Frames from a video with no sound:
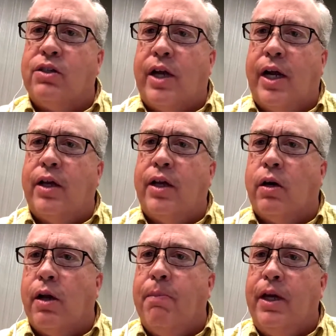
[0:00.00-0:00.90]
that I think are
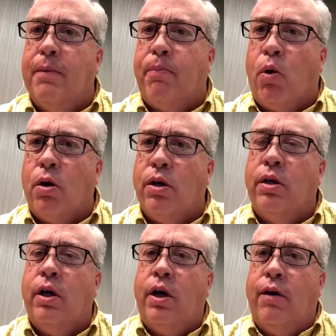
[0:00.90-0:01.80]
going to be important
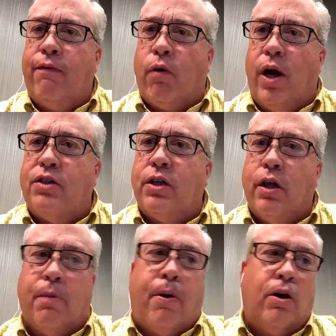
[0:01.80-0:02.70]
for us in
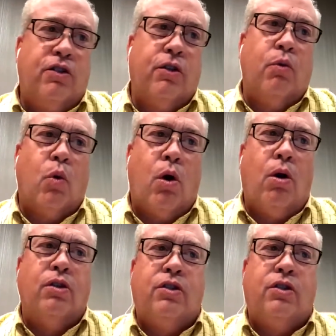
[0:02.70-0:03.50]
other parts of the world.